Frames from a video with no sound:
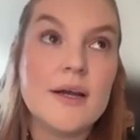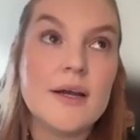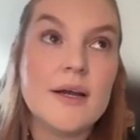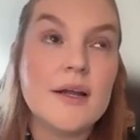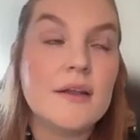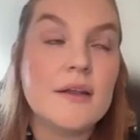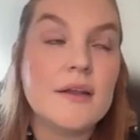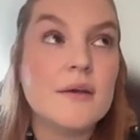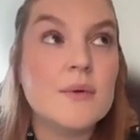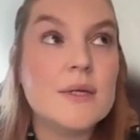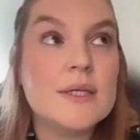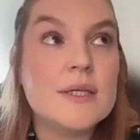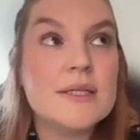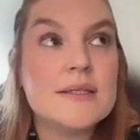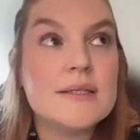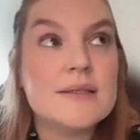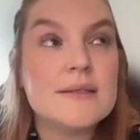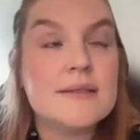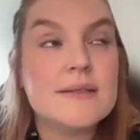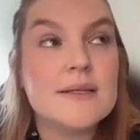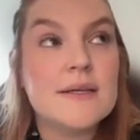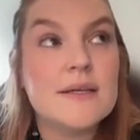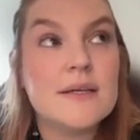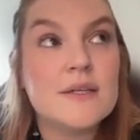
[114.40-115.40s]
and I think we did
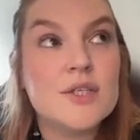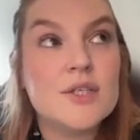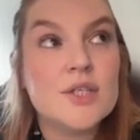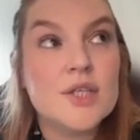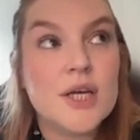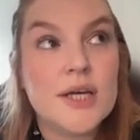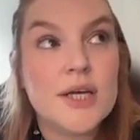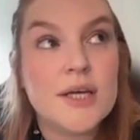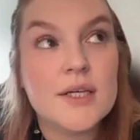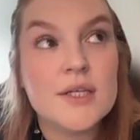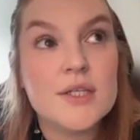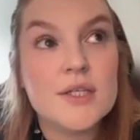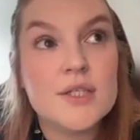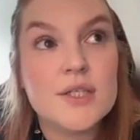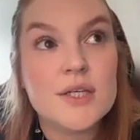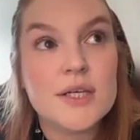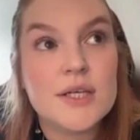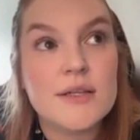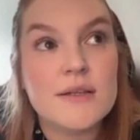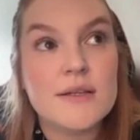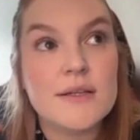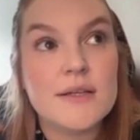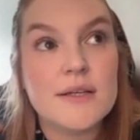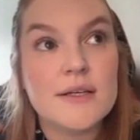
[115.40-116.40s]
see a change
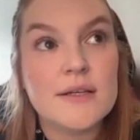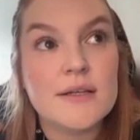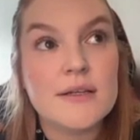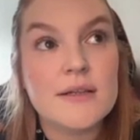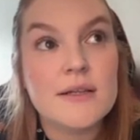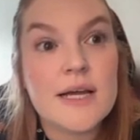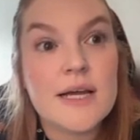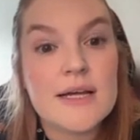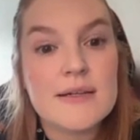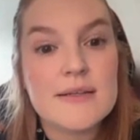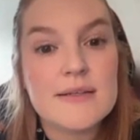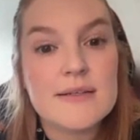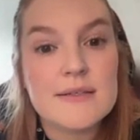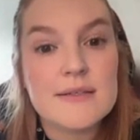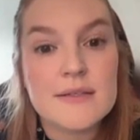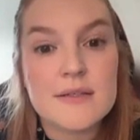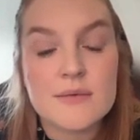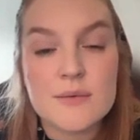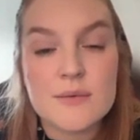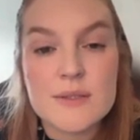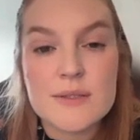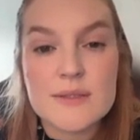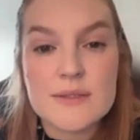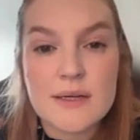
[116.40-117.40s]
in the letter
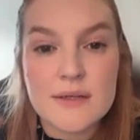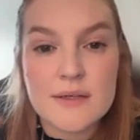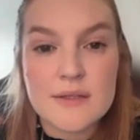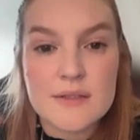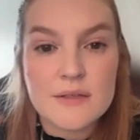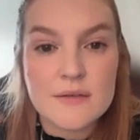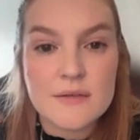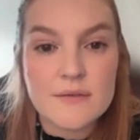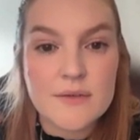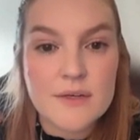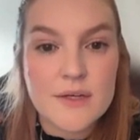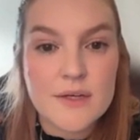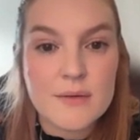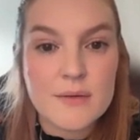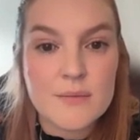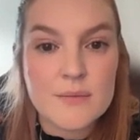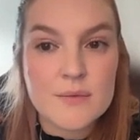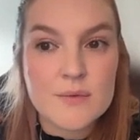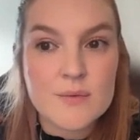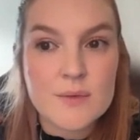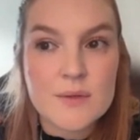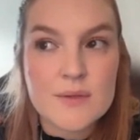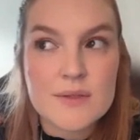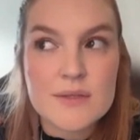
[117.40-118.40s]
that was sent to
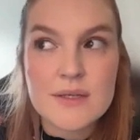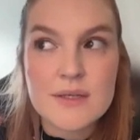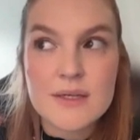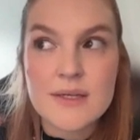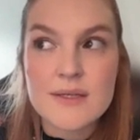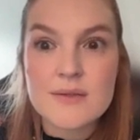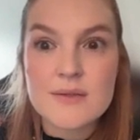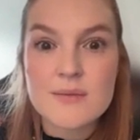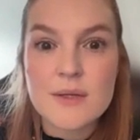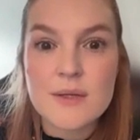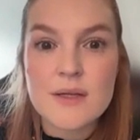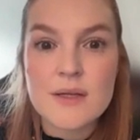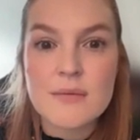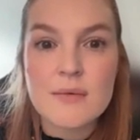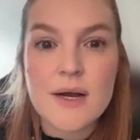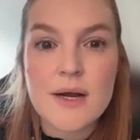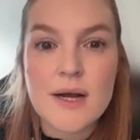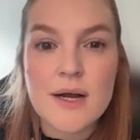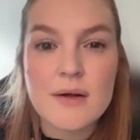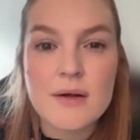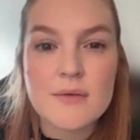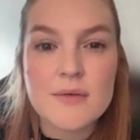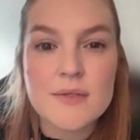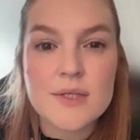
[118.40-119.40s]
firms, wasn't it, as well,
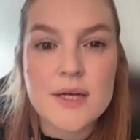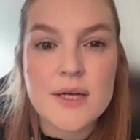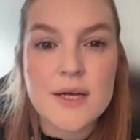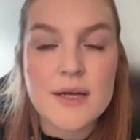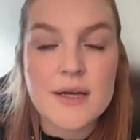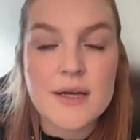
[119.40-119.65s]
around